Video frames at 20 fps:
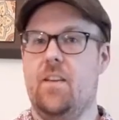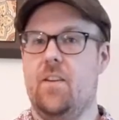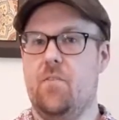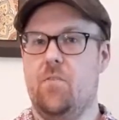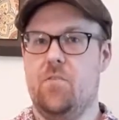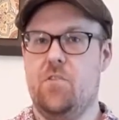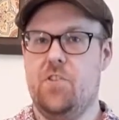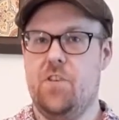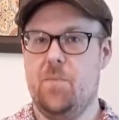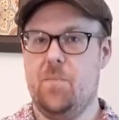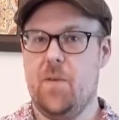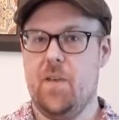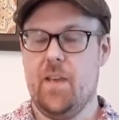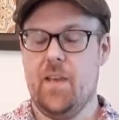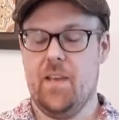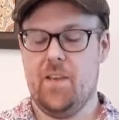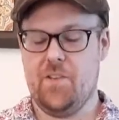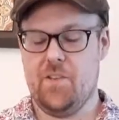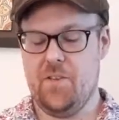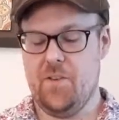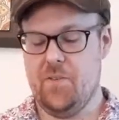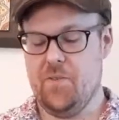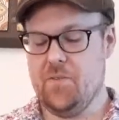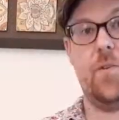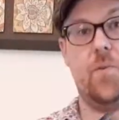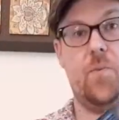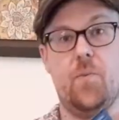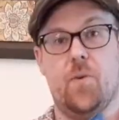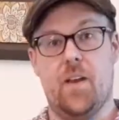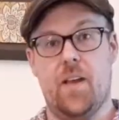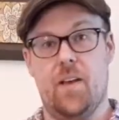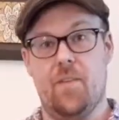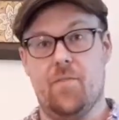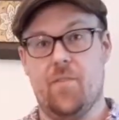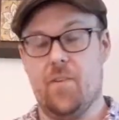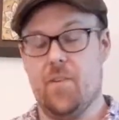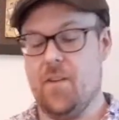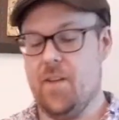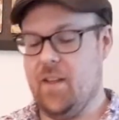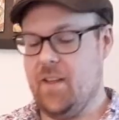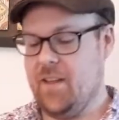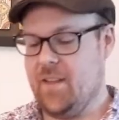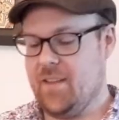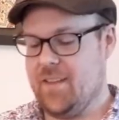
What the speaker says: shipping issues or whatever.